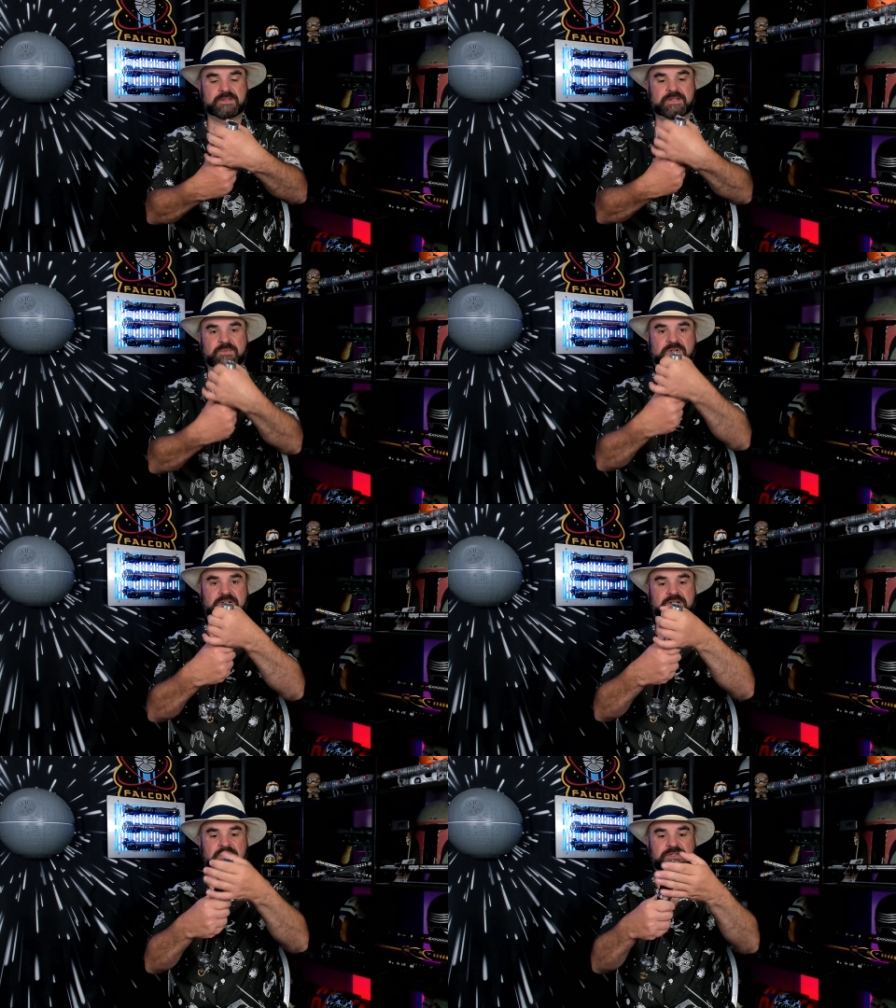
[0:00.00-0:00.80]
Then we're
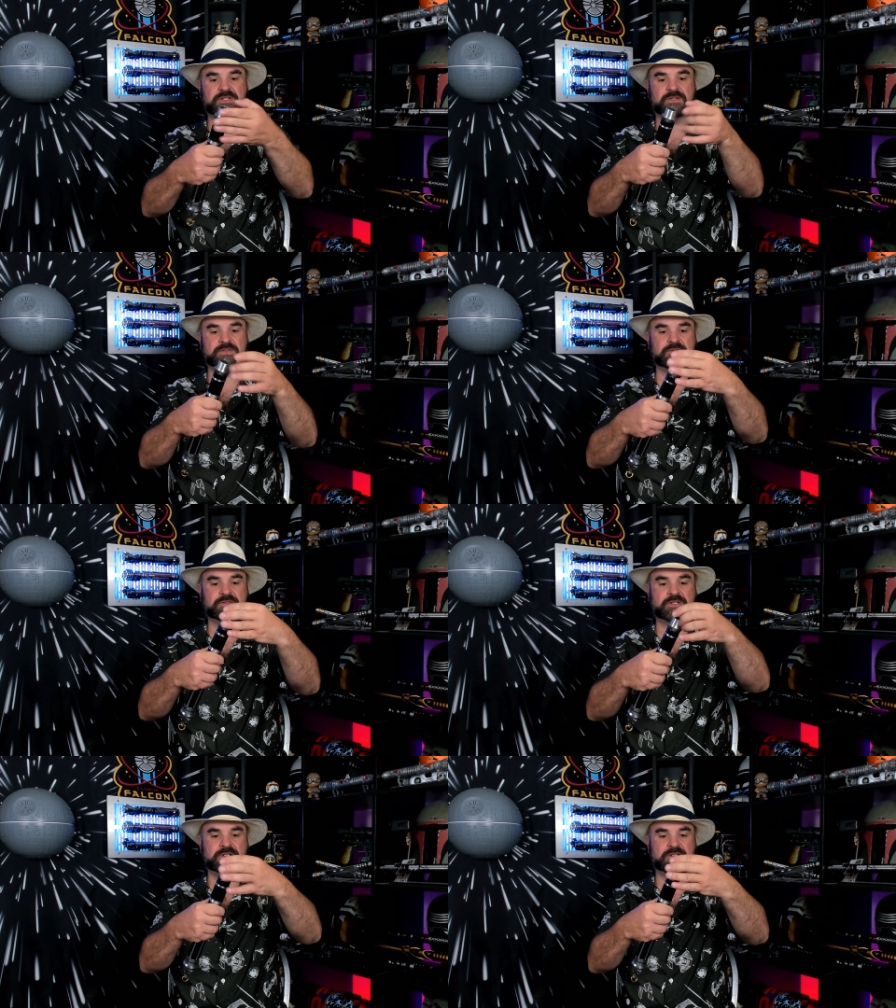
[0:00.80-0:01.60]
going to also
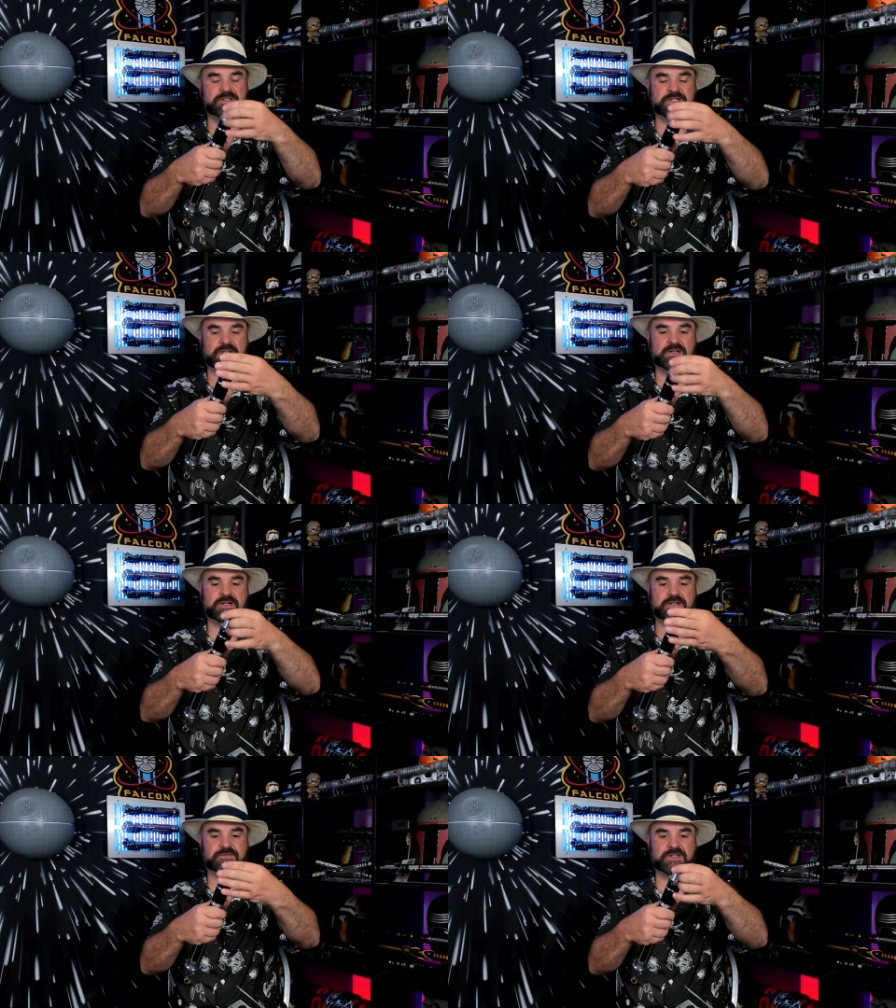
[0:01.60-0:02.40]
take
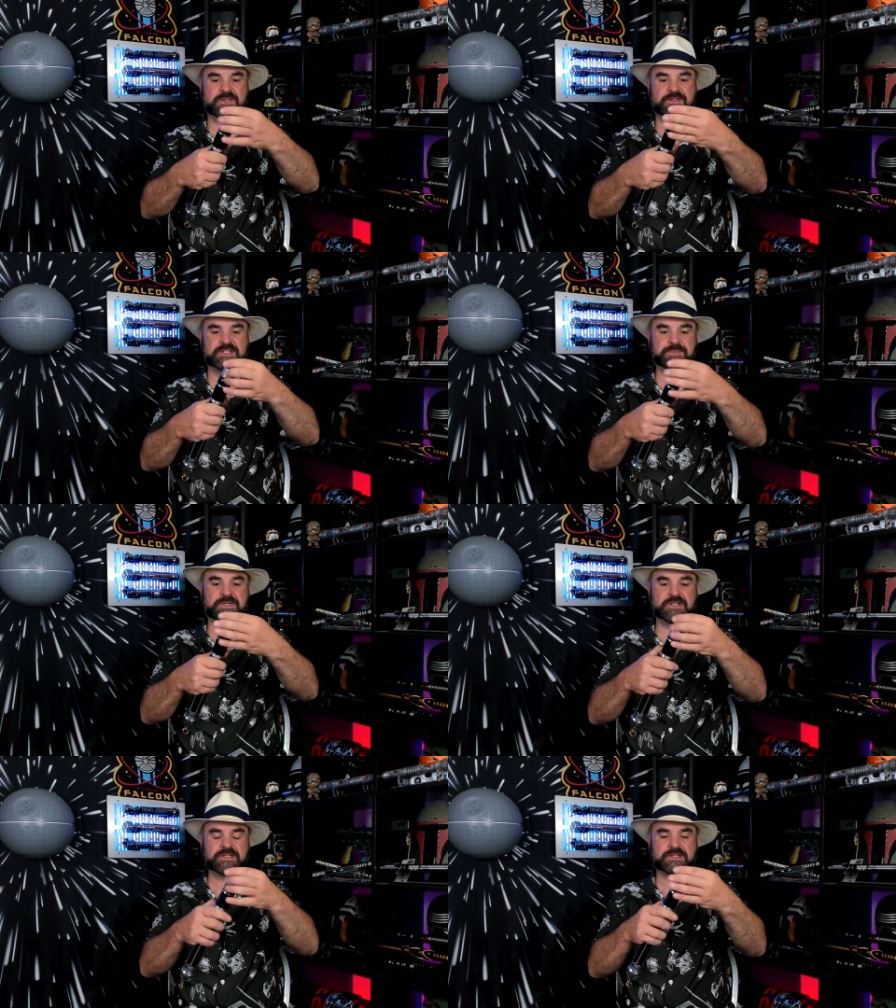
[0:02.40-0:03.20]
off this
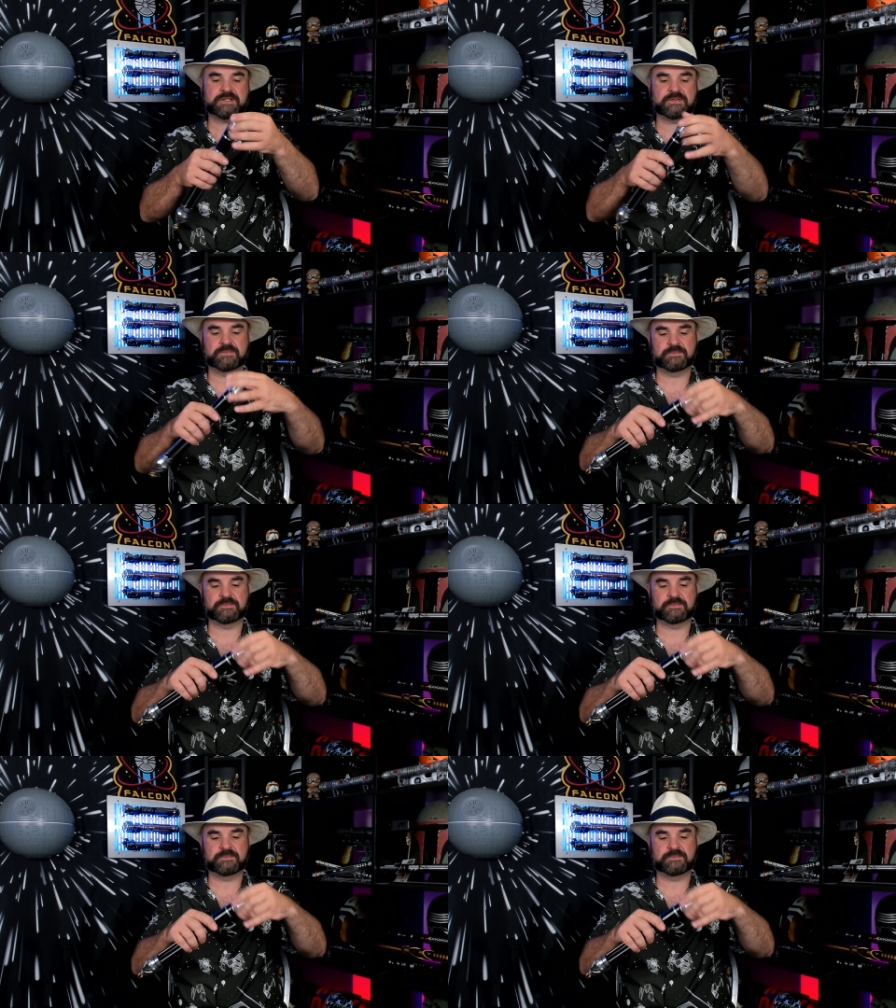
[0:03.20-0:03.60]
piece.